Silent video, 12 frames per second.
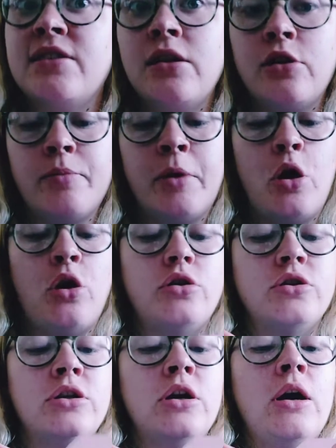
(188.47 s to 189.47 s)
a little bit
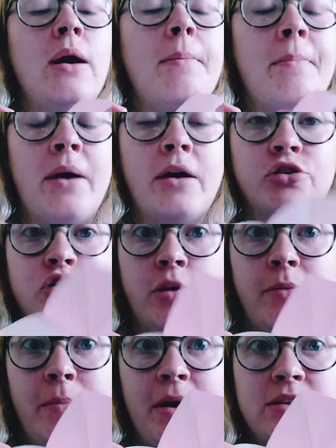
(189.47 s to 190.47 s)
odd, but I'll try
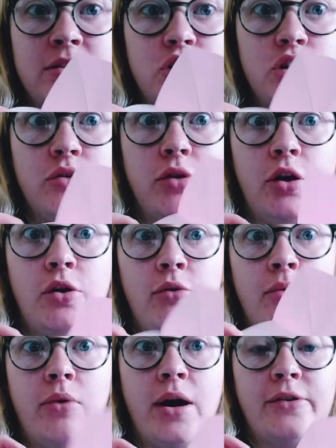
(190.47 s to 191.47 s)
my best to show you
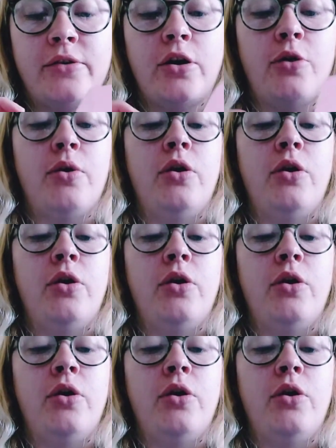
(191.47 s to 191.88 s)
as I go